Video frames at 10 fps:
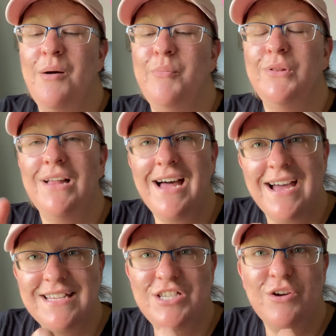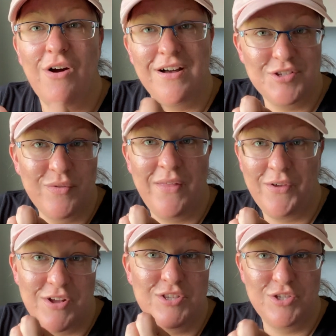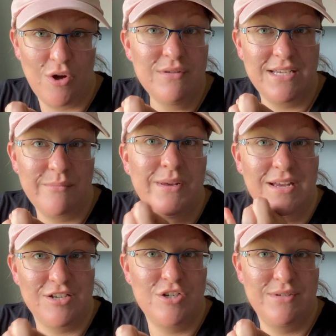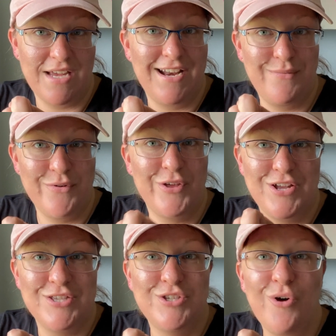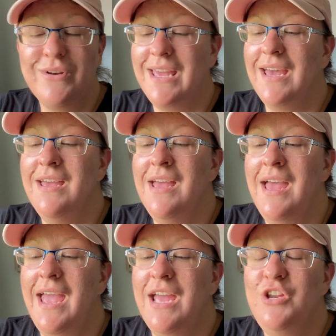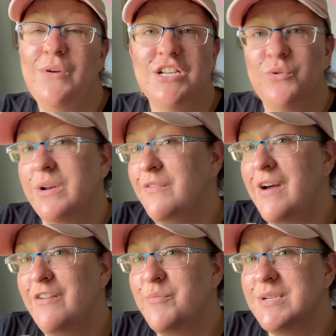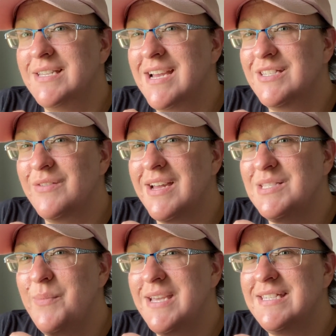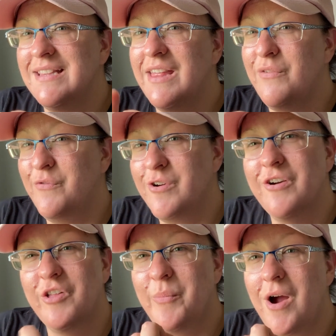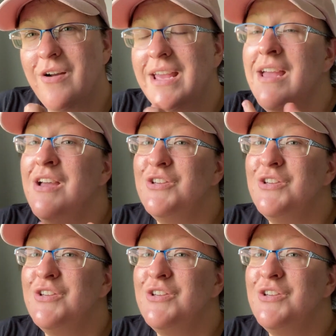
Plus, you're also then the consultant because you signed up for the consultant kit, and you get 25%. So that's basically on a $400 party.